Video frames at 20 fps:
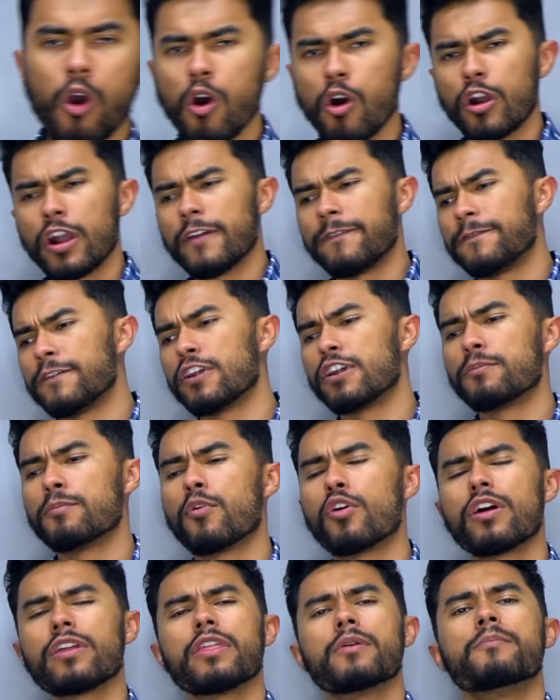Or if you're
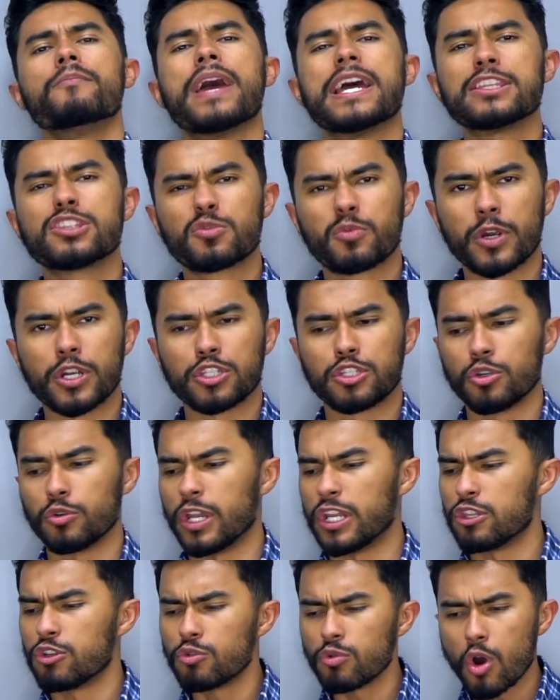more of the menswear
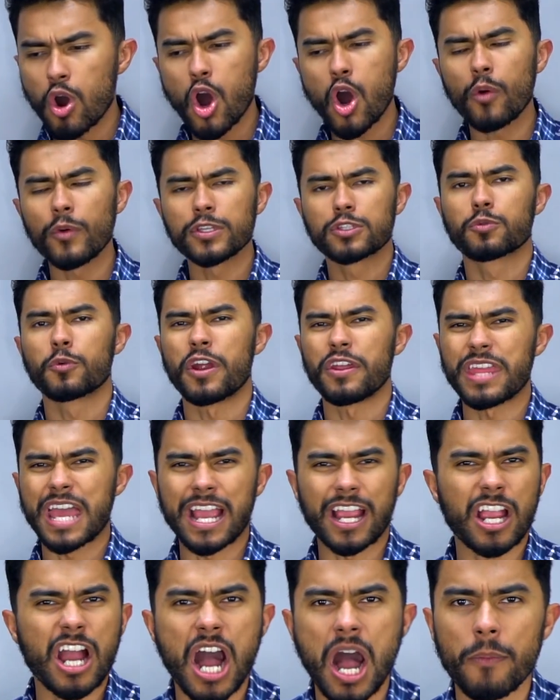dude and you always wear
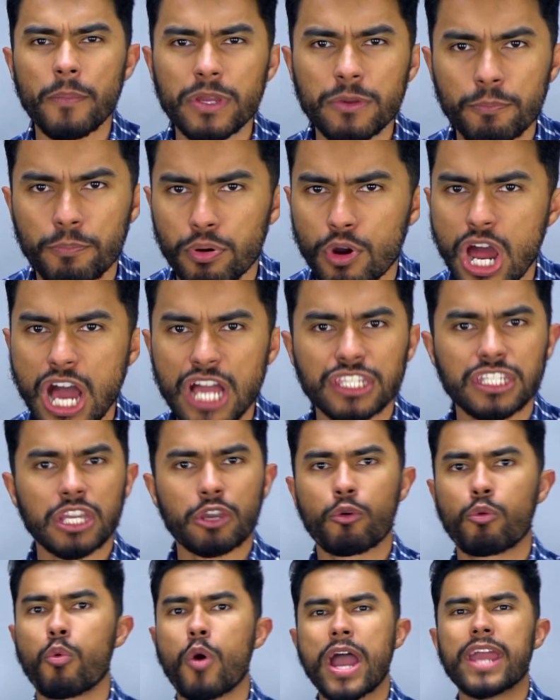that common
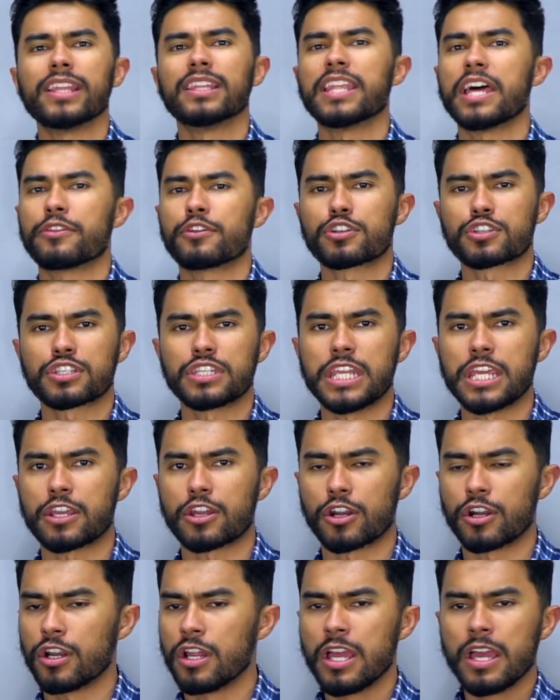project white leather
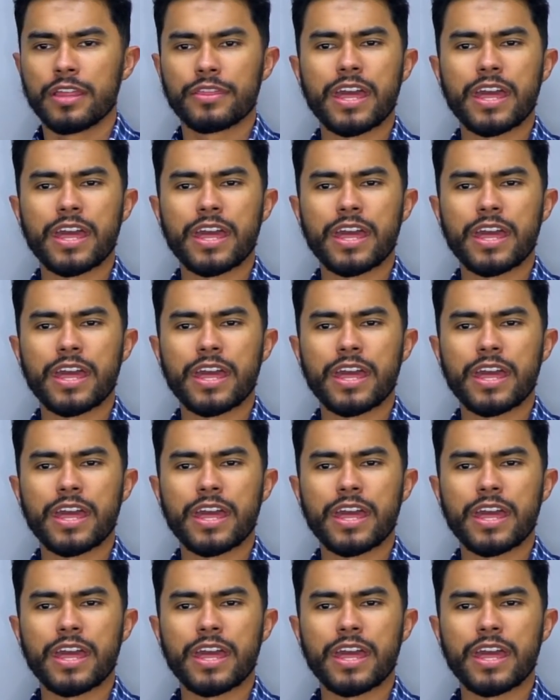sneaker